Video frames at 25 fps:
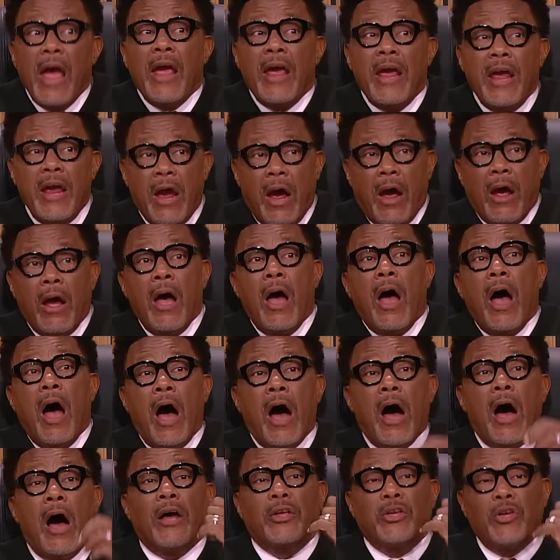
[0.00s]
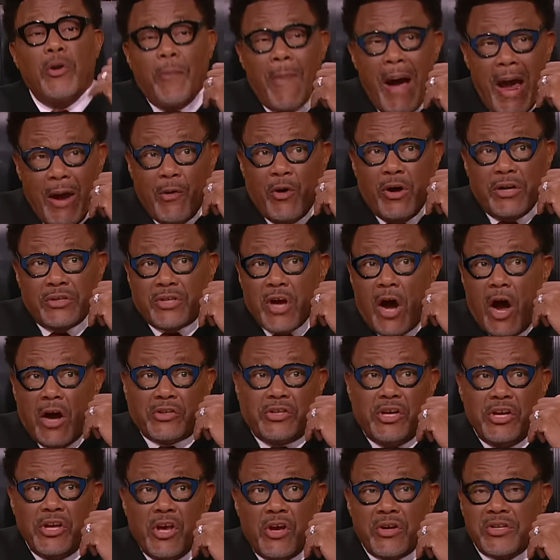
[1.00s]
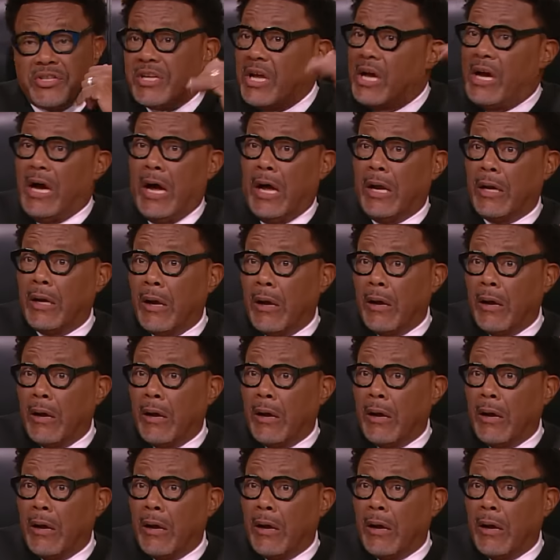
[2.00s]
Here, you might want to talk to your son.